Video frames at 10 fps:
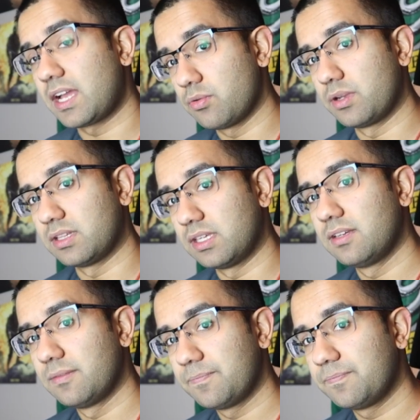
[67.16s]
that
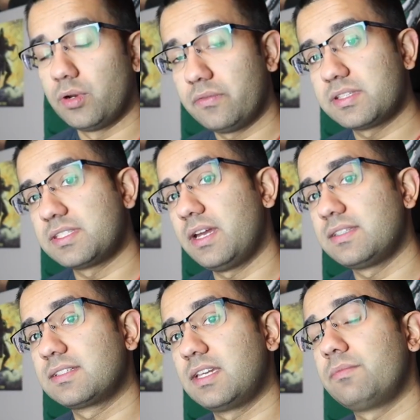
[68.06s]
quickly. One of the
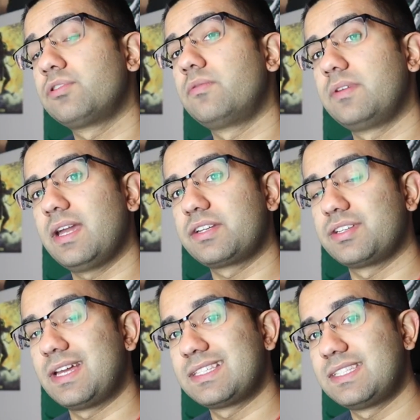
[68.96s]
signs a chemical
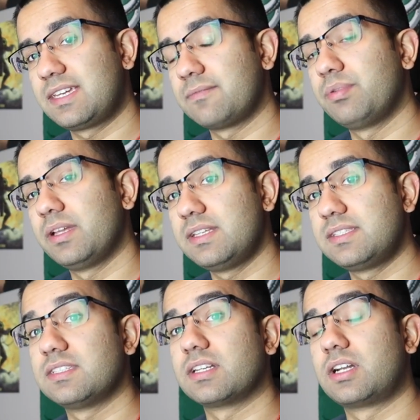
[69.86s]
reaction has taken
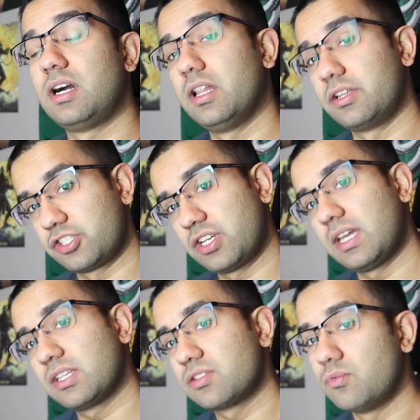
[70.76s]
place is a color
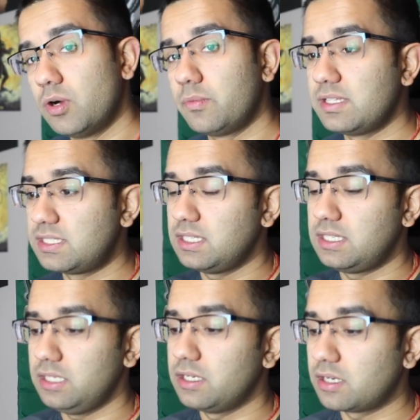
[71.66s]
change. What we see
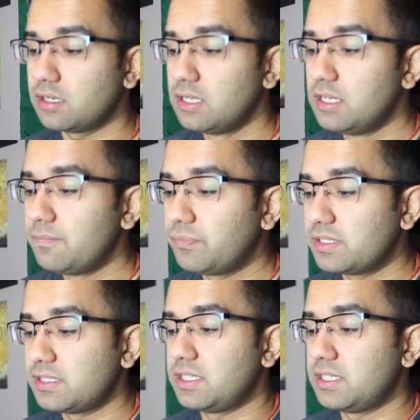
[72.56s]
here is